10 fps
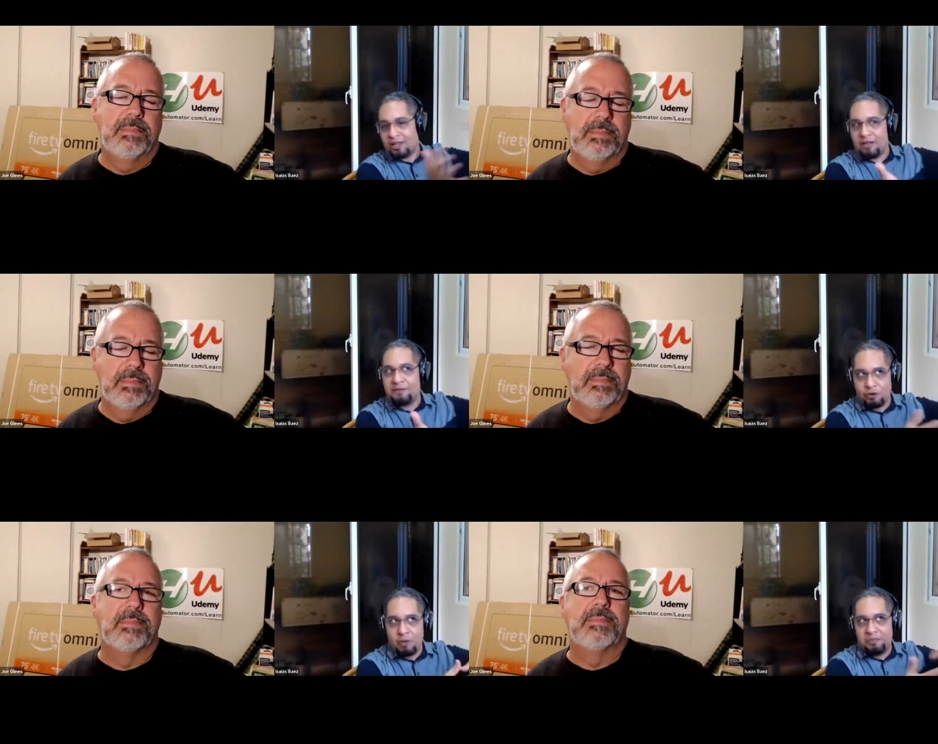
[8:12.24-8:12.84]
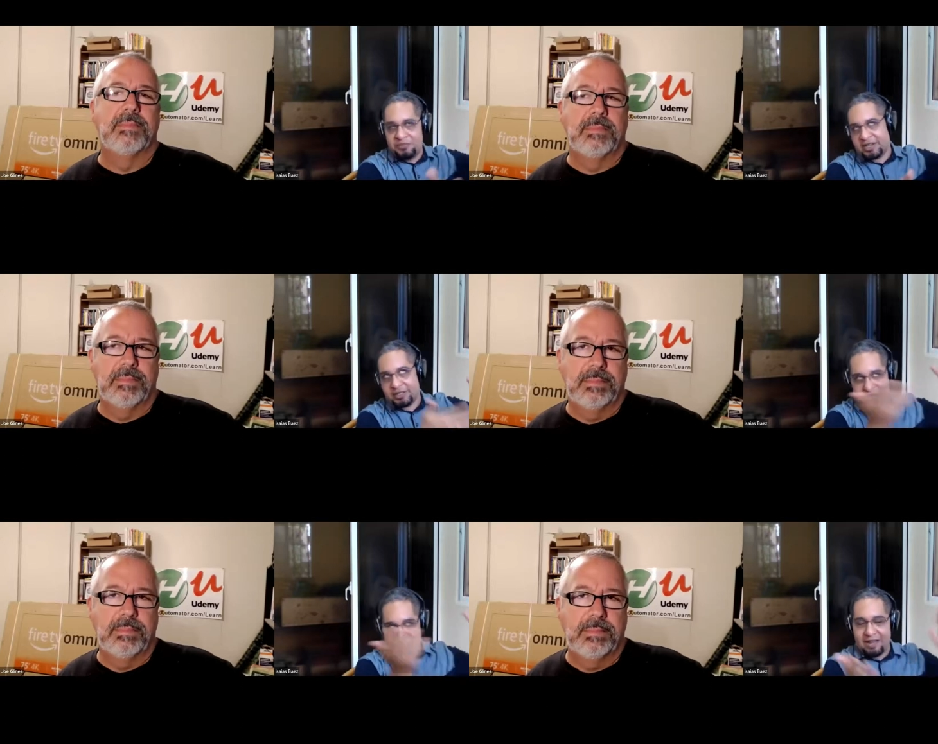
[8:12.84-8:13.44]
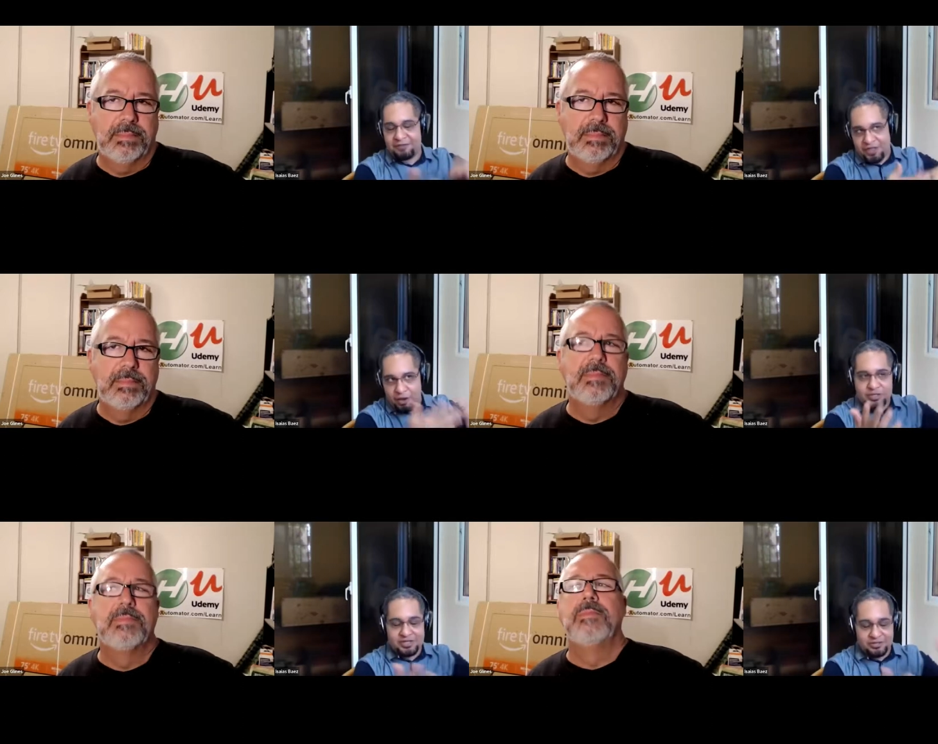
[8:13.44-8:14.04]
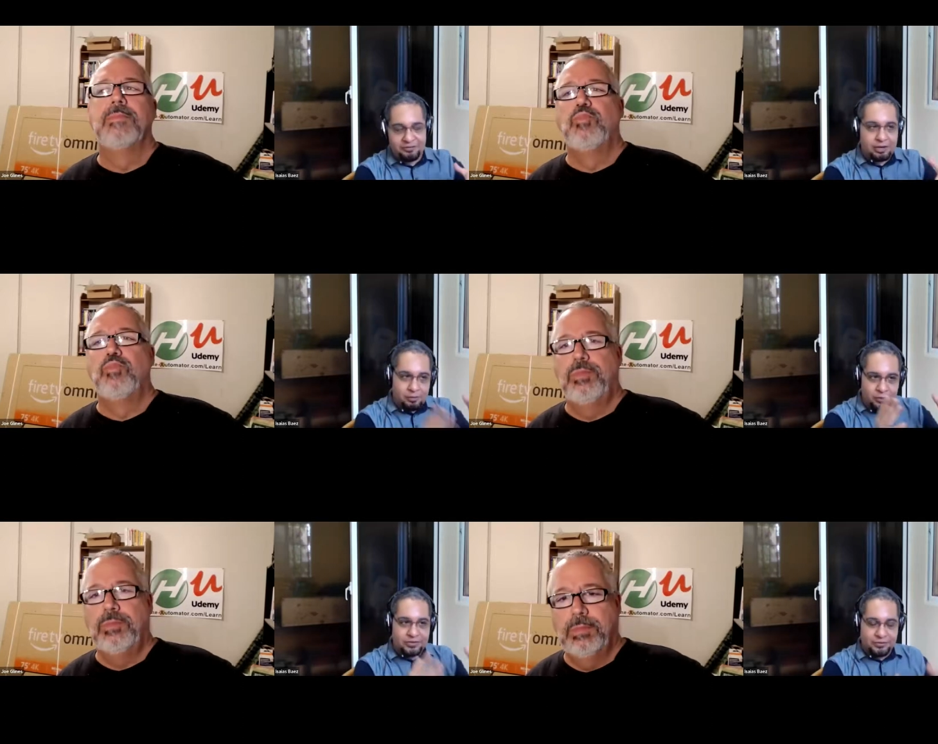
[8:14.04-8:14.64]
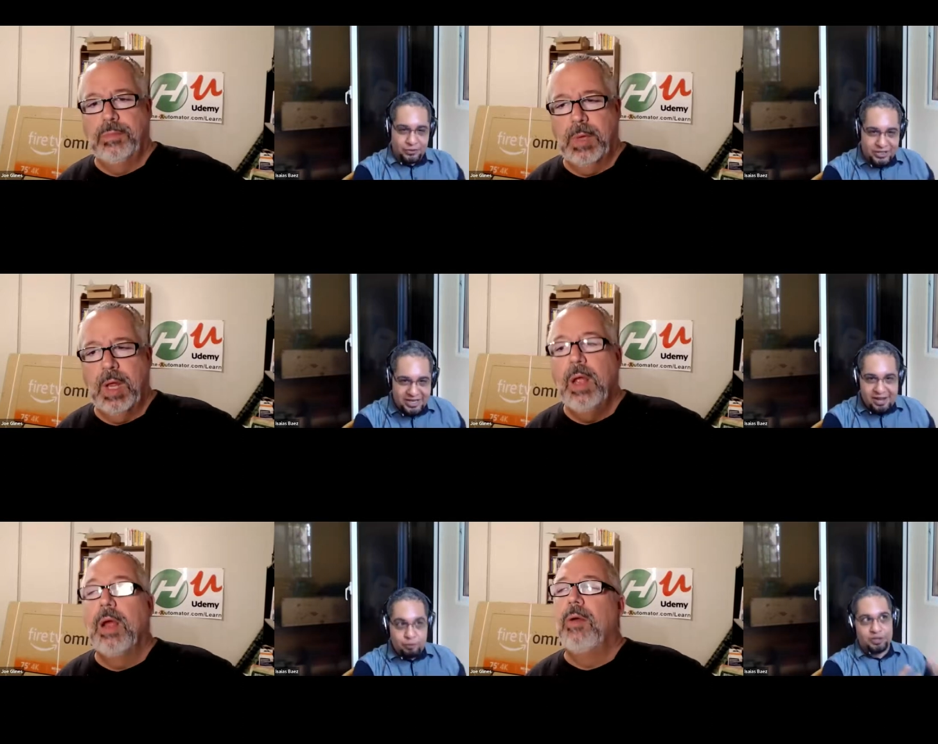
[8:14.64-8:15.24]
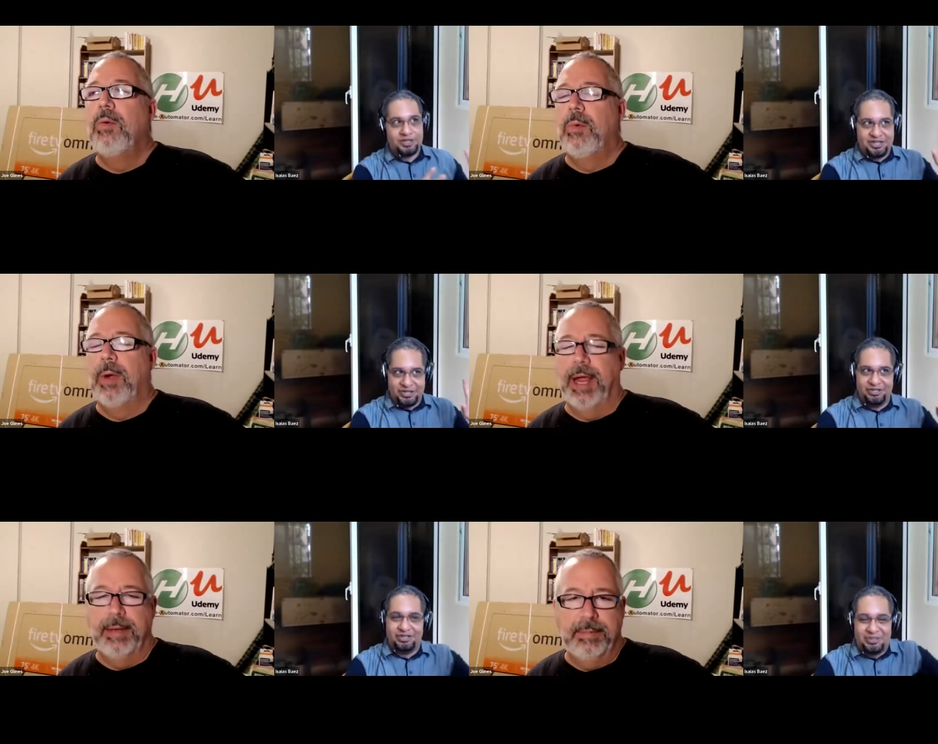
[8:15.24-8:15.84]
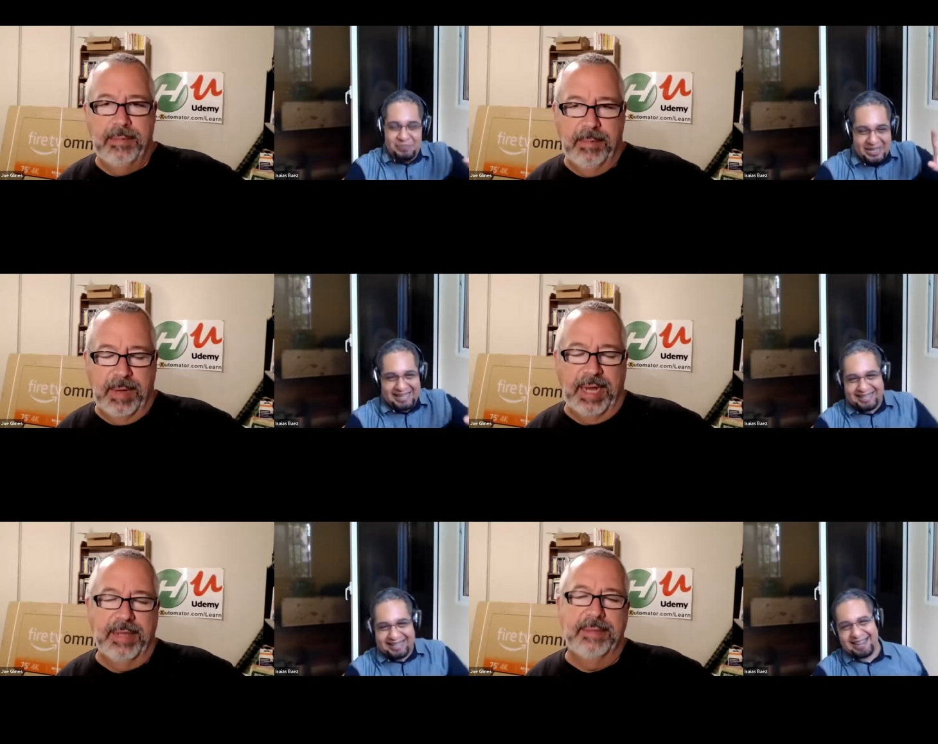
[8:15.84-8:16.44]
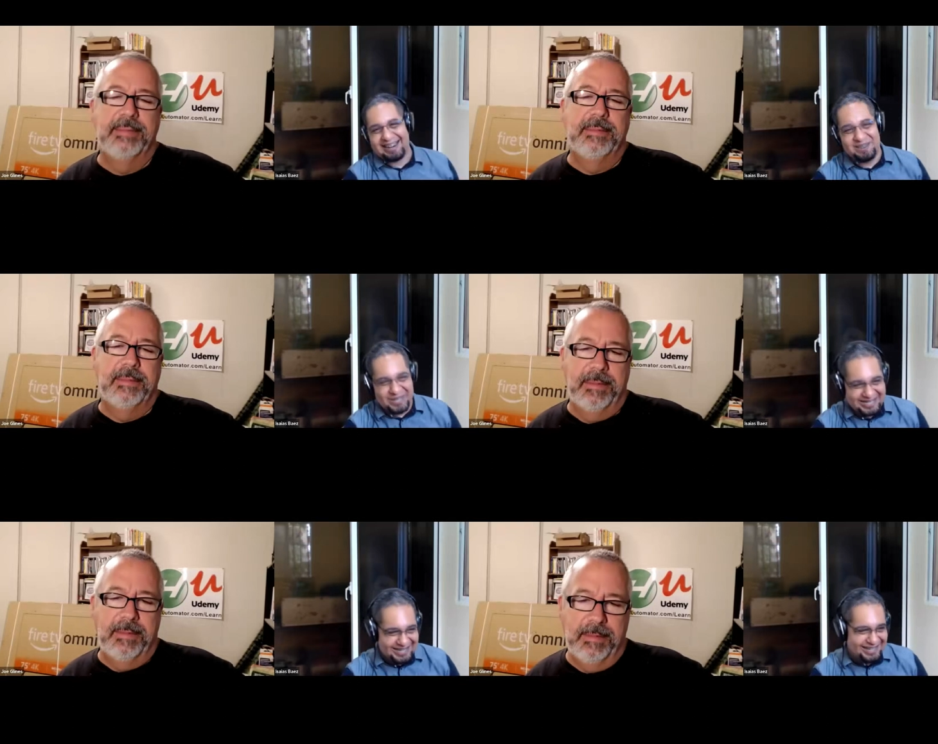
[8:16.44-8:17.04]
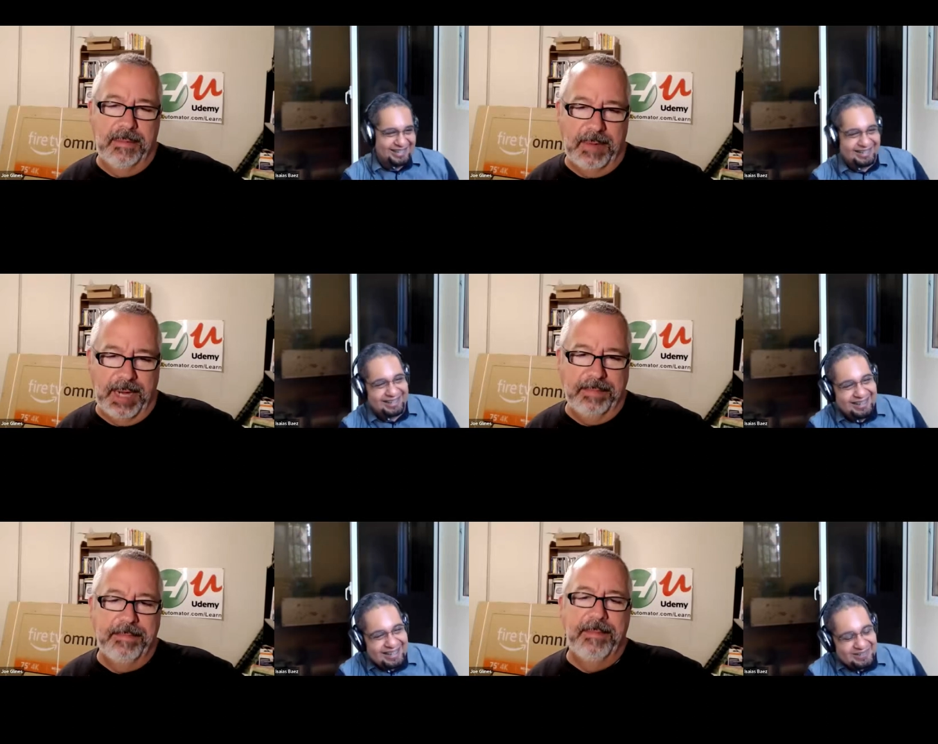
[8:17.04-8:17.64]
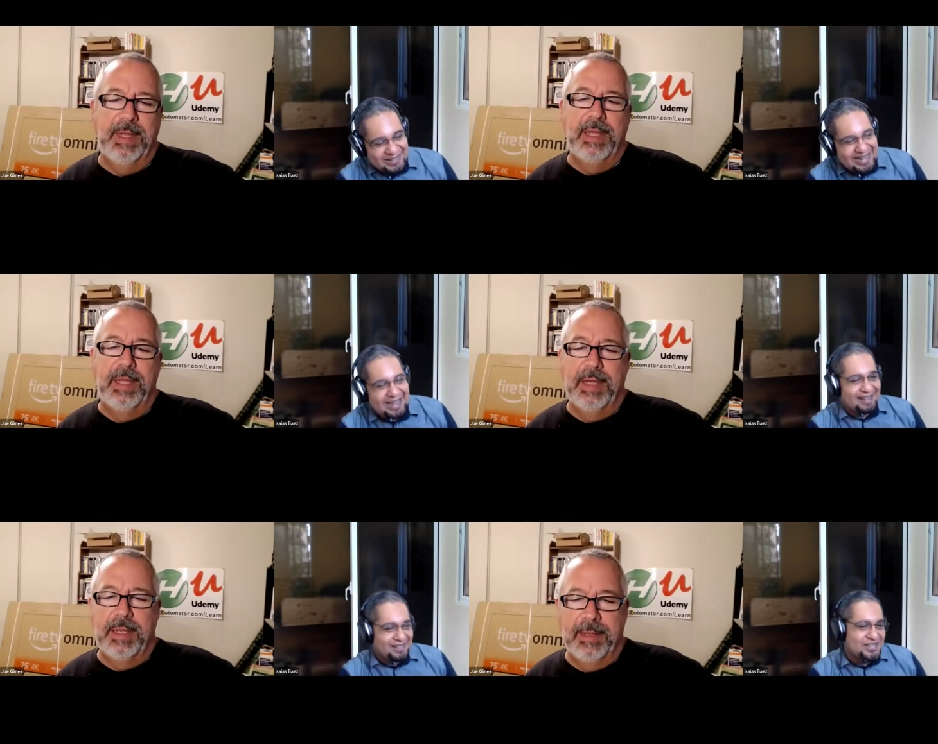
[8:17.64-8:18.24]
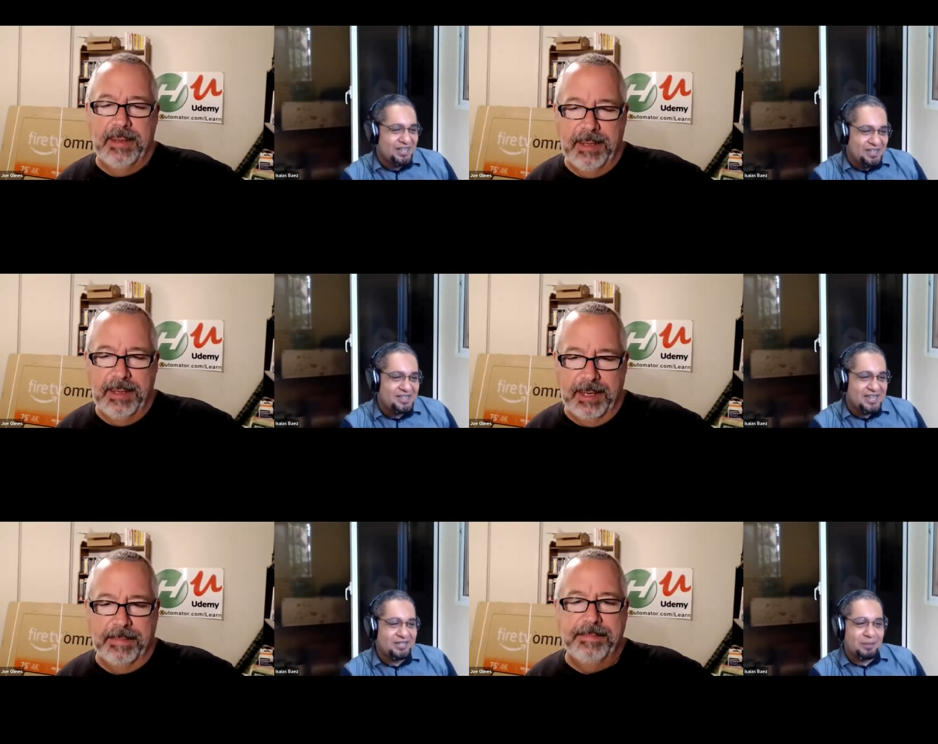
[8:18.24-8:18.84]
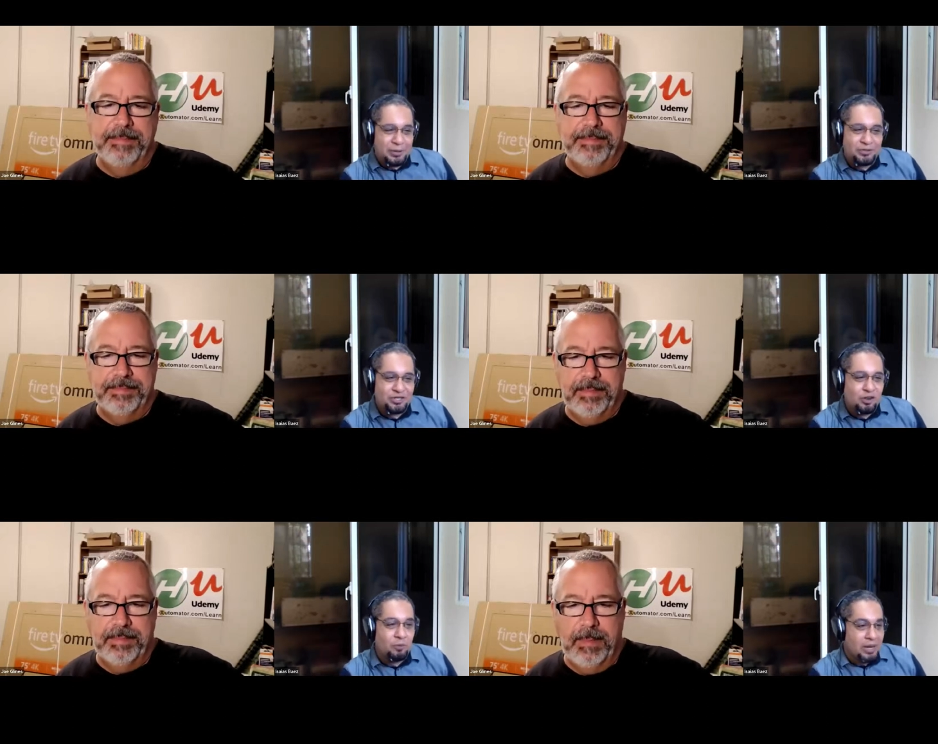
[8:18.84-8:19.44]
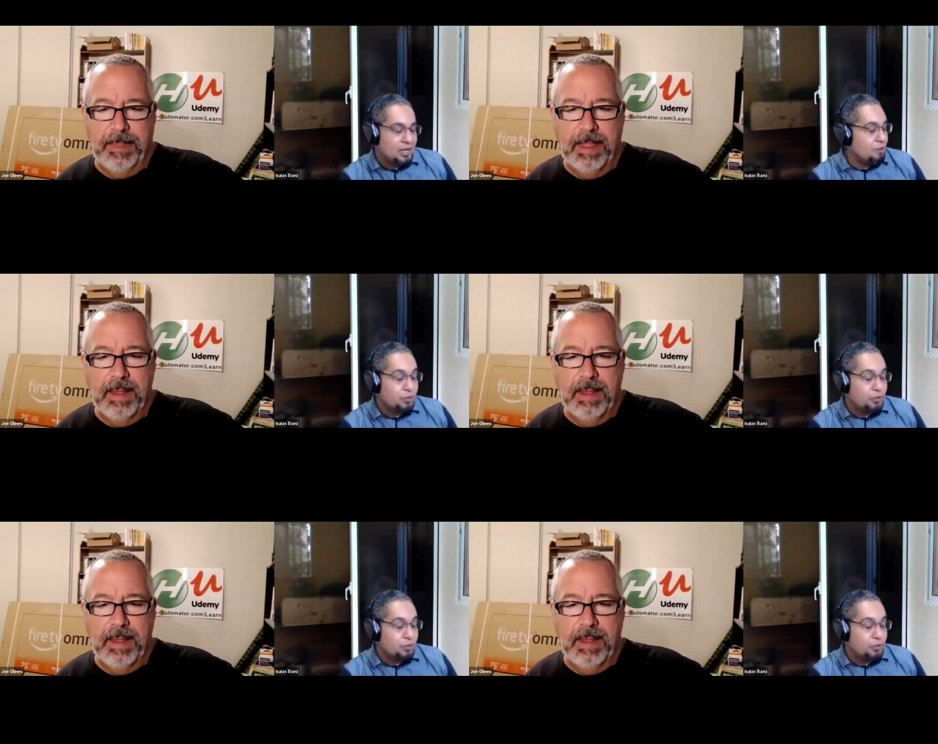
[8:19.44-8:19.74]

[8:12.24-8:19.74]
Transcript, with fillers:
Speaker 1: if your object doesn't have thousands of variables, of course, which shouldn't be like that anyways. But yeah, those are the things about scope. I